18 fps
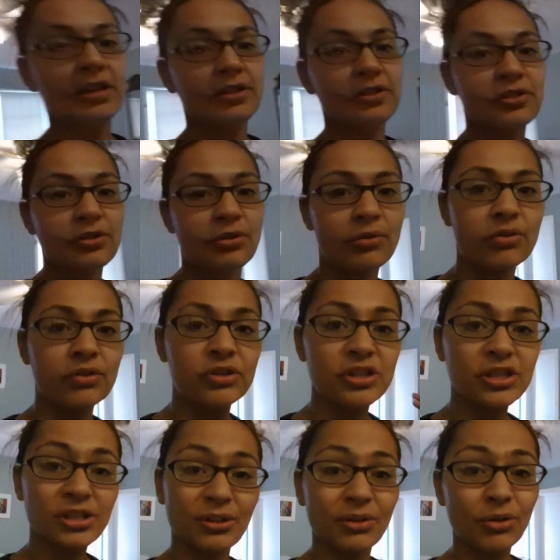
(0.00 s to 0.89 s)
So
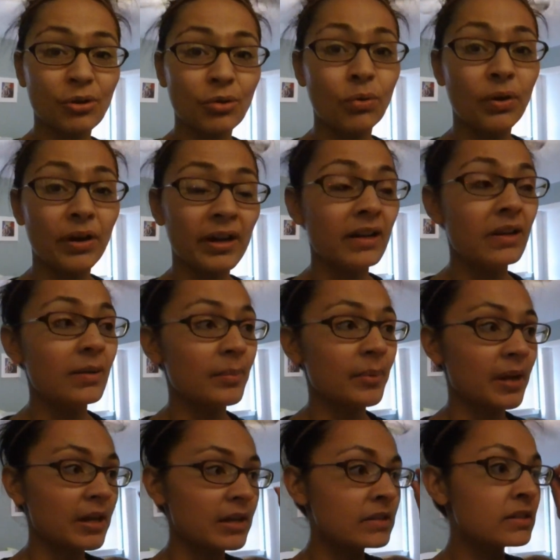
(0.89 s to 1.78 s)
there's still quite a
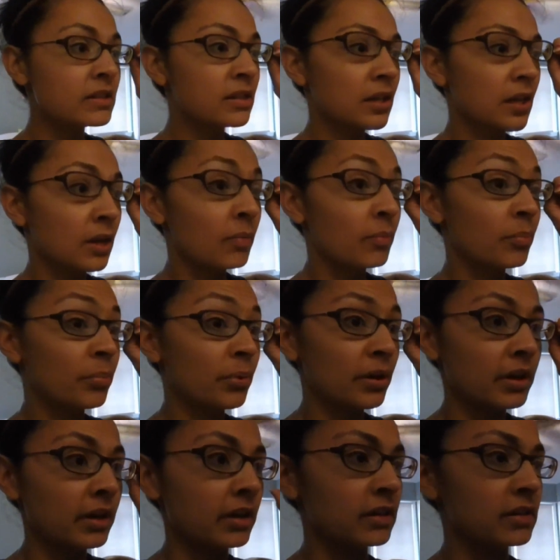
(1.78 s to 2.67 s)
mess,
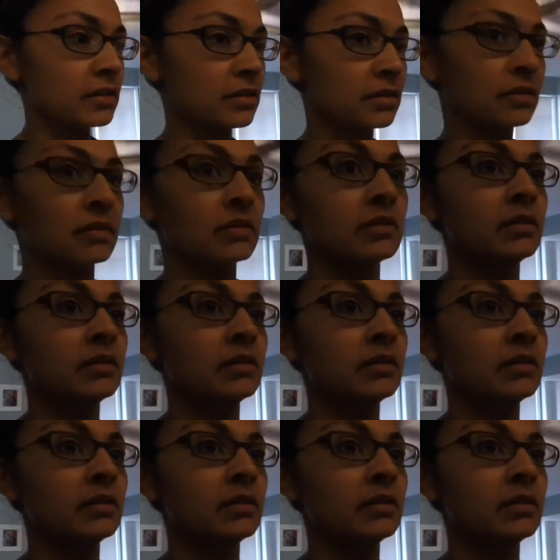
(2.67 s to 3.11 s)
but